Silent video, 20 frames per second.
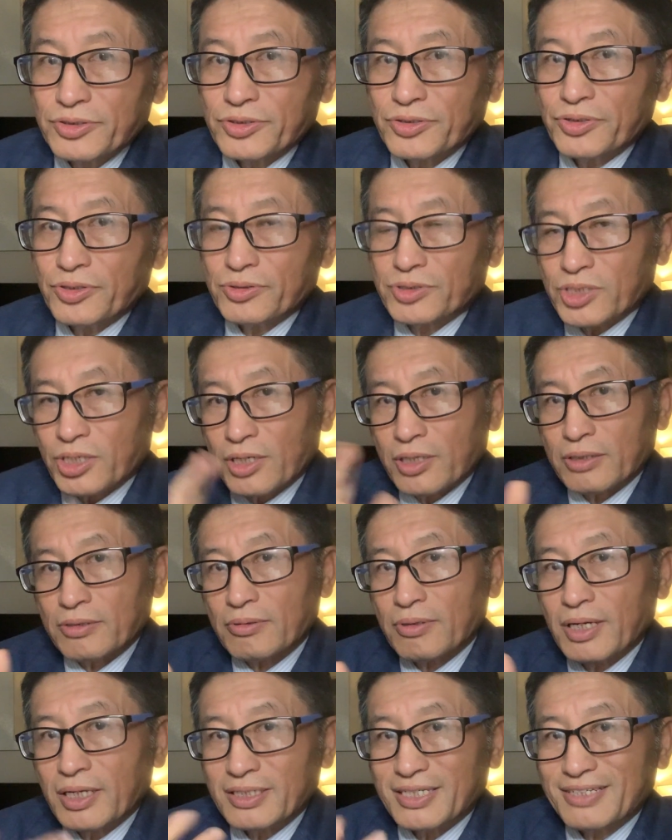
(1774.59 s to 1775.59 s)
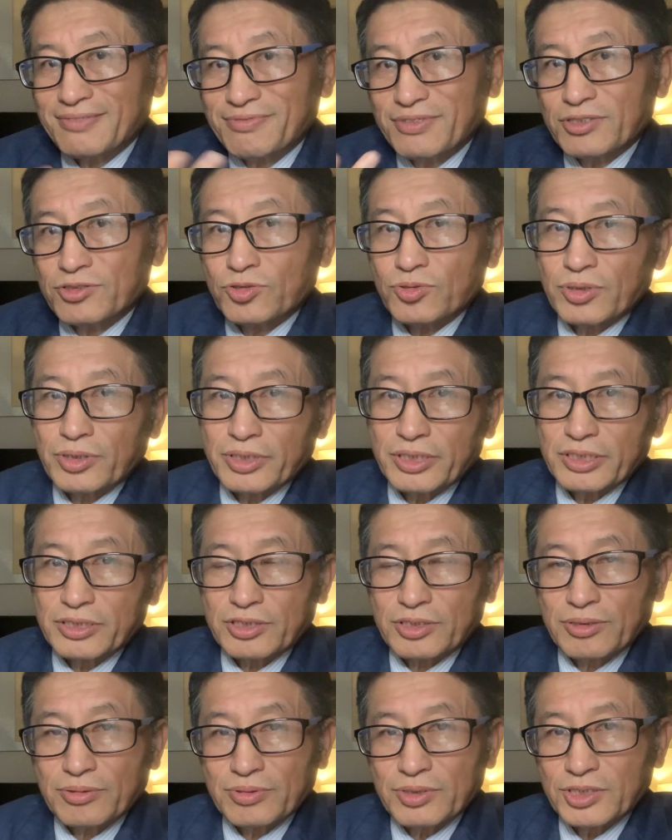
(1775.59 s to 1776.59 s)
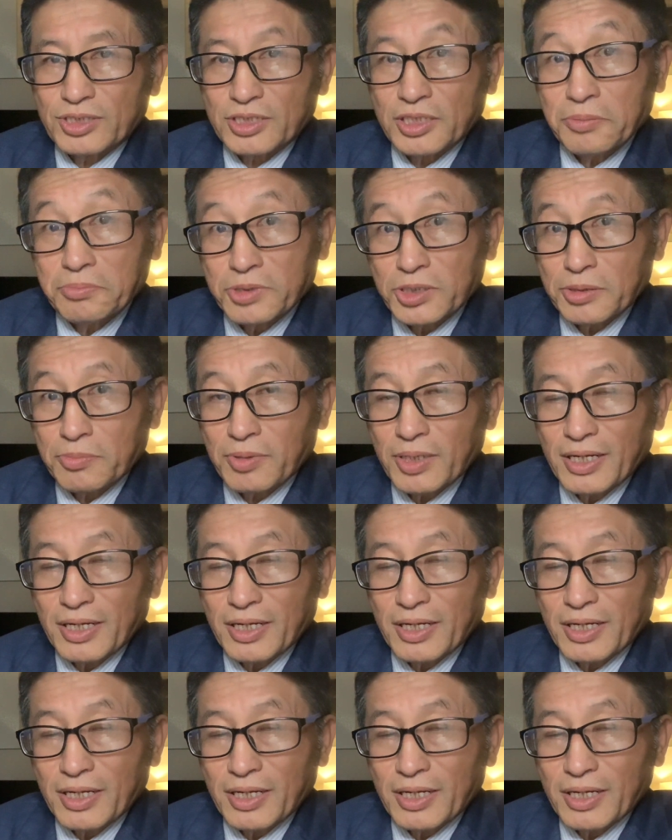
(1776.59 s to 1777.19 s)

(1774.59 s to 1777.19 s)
You turn around, give the drawing to the steamship